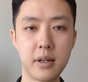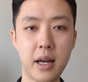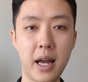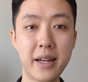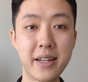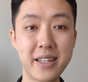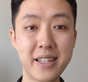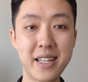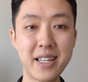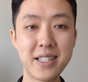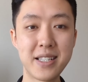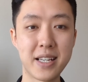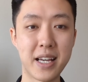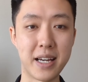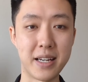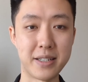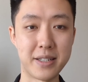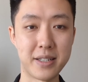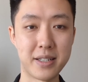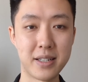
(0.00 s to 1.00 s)
And in this
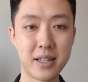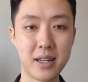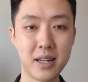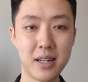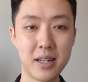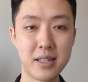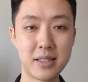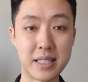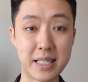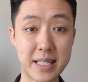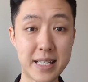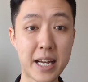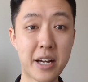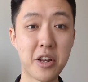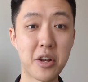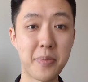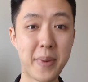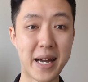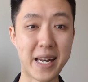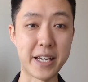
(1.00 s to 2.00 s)
case, the
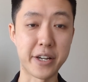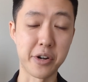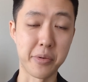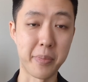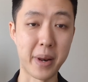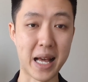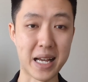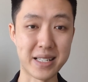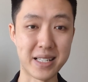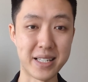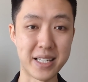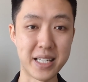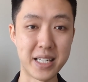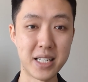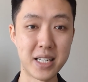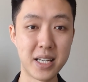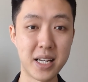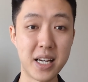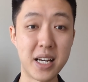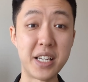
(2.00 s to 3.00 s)
cyclomatic
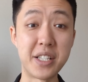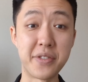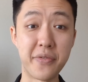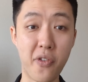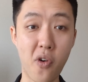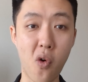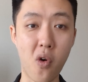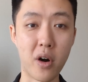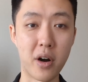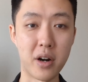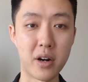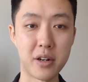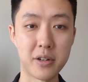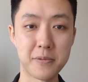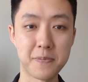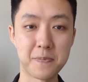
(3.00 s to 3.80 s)
complexity is 4.